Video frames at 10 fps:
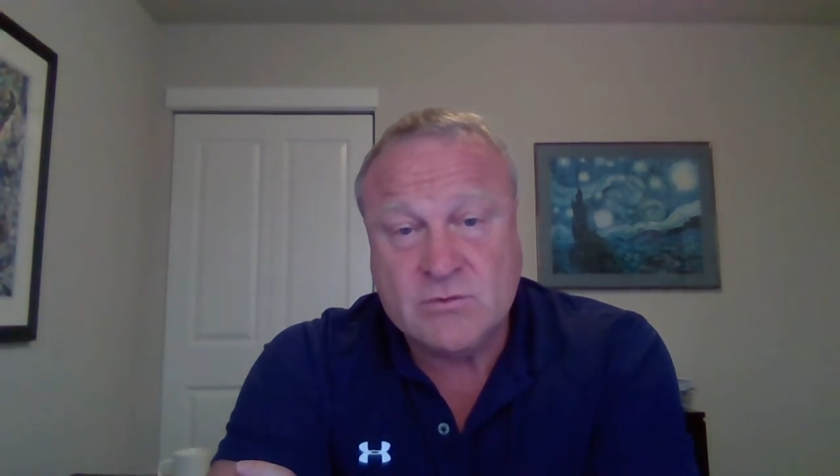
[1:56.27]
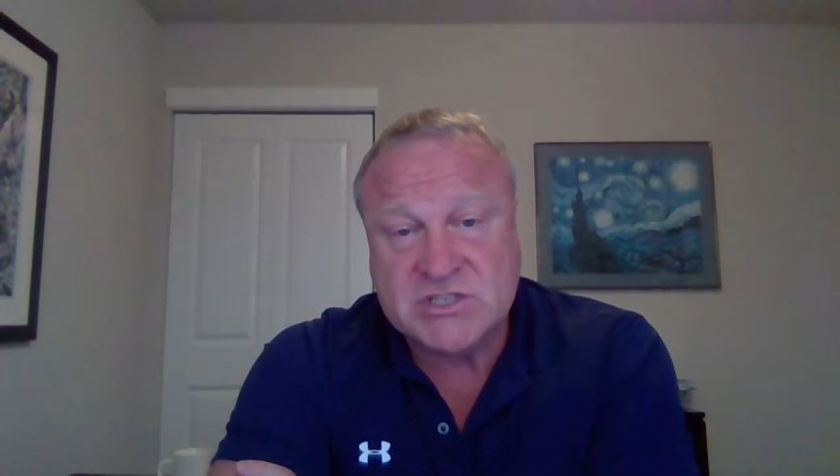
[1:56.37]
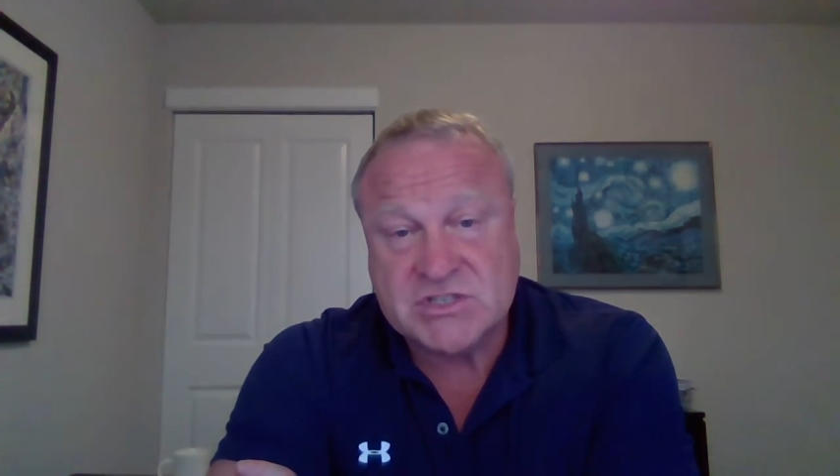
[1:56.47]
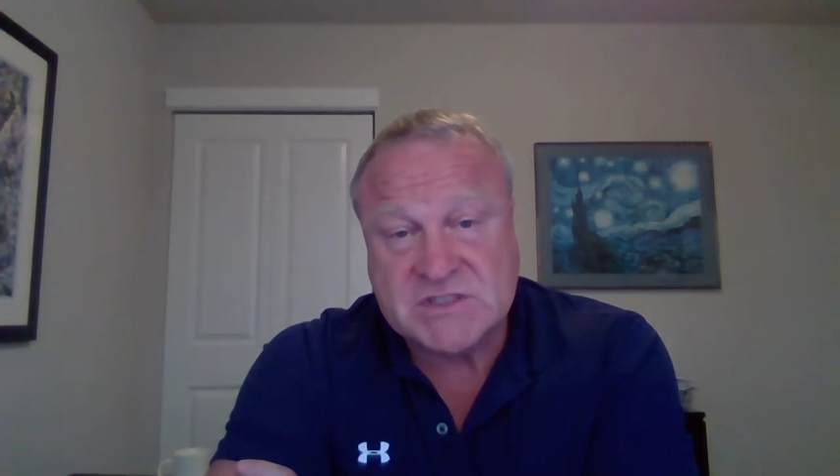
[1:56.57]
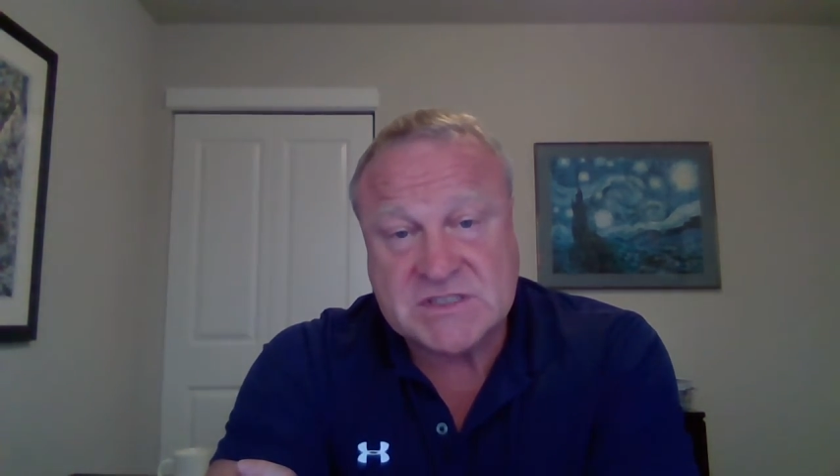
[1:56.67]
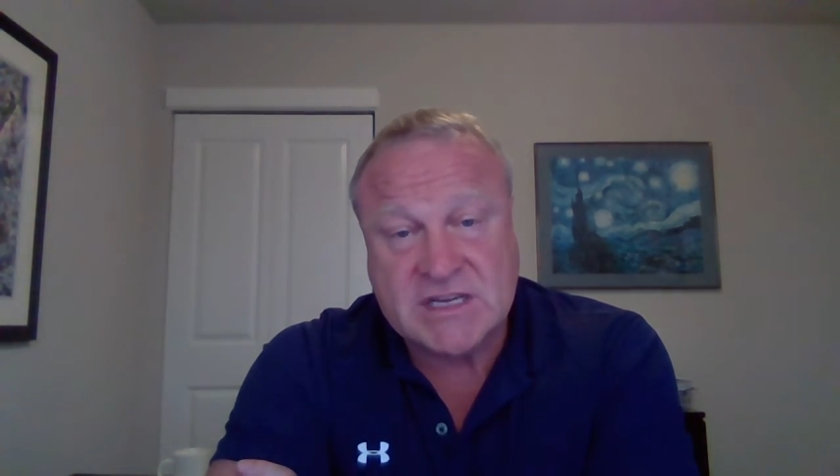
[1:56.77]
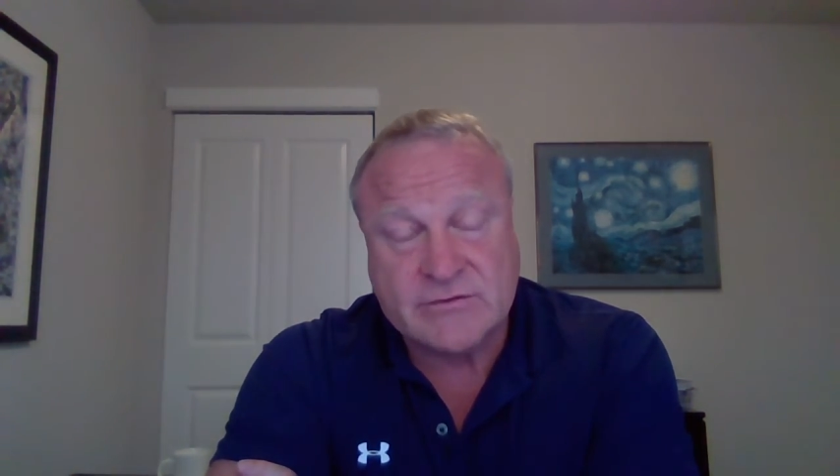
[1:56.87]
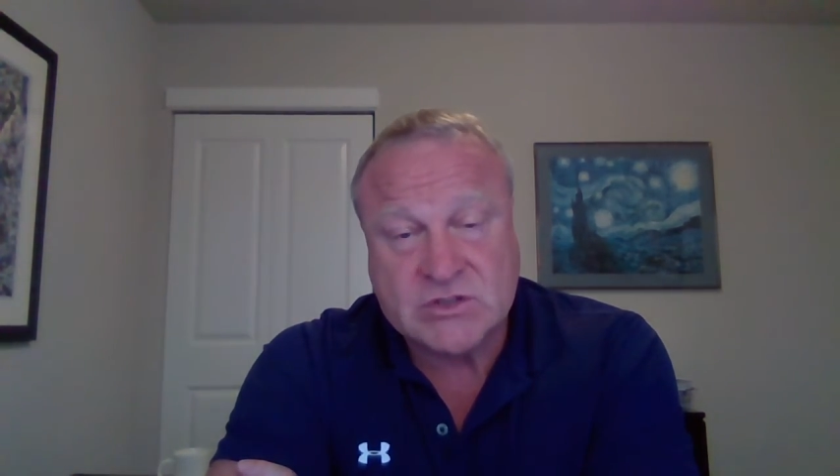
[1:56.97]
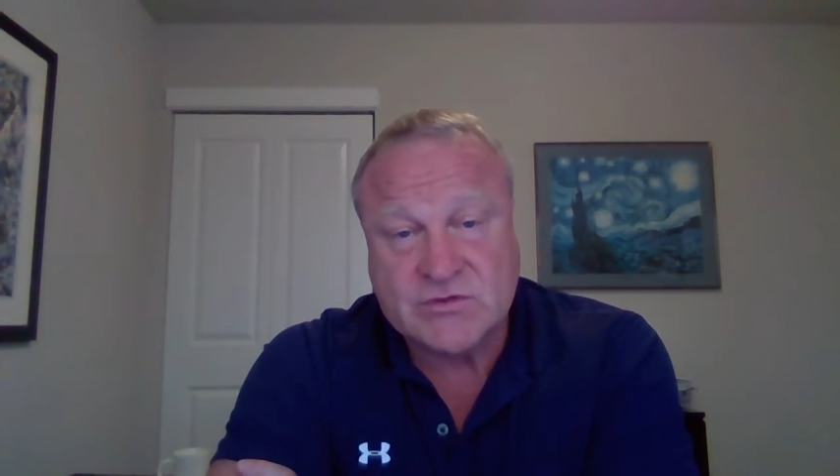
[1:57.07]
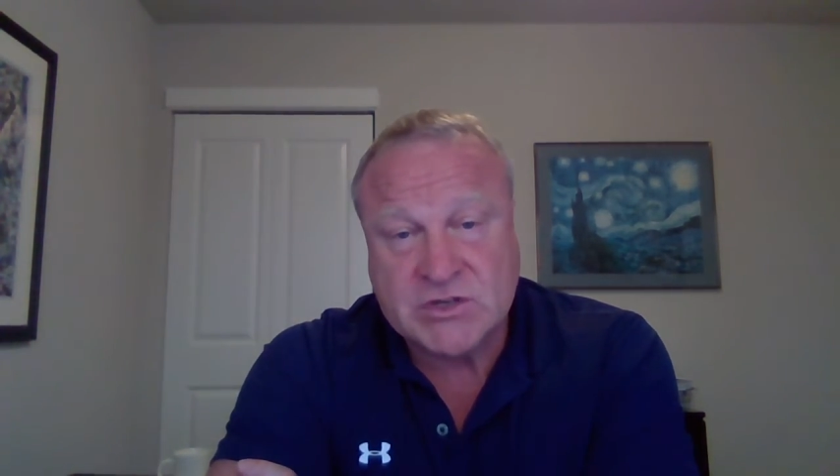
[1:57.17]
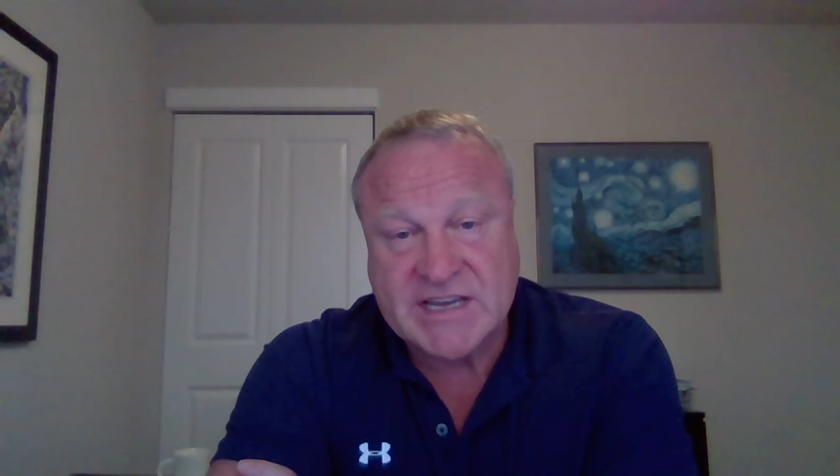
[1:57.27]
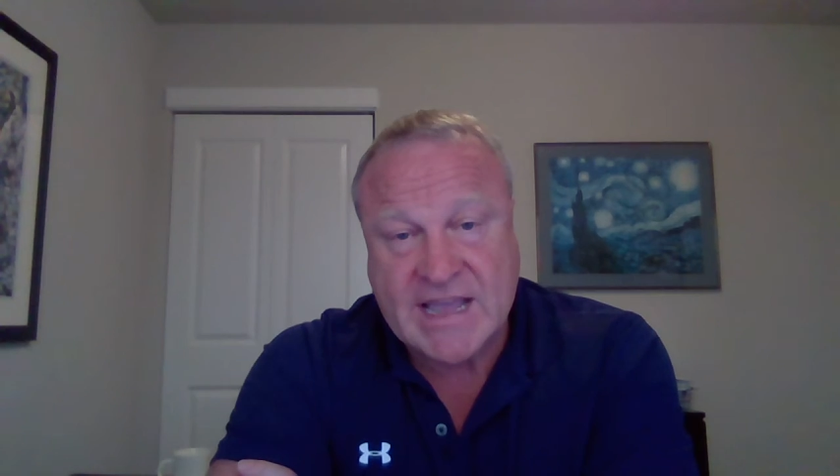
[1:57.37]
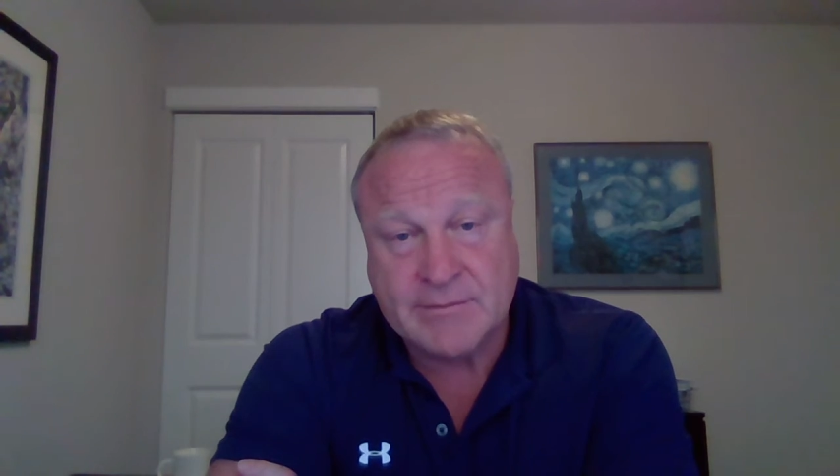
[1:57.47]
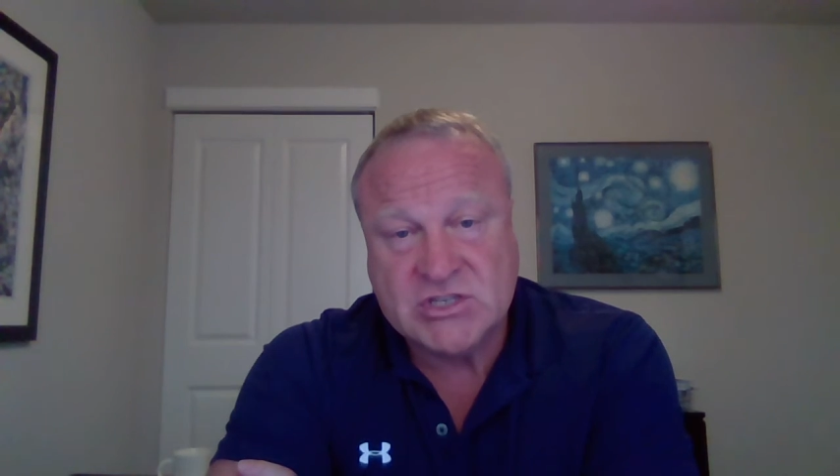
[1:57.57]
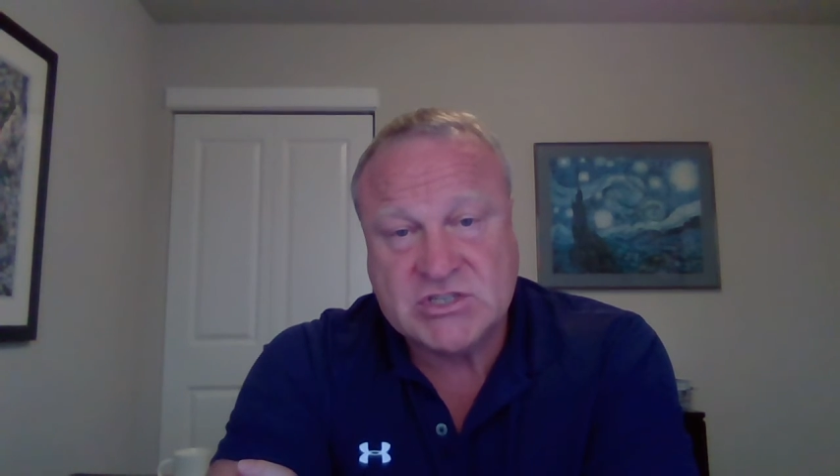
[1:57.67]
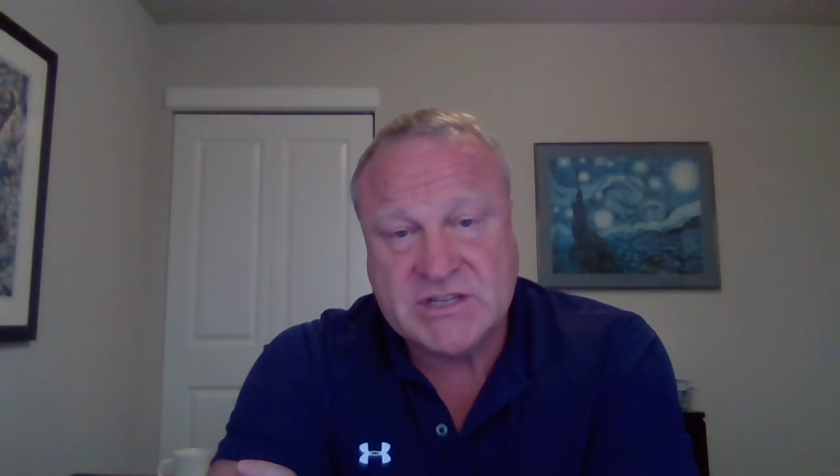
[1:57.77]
which is coverage for damage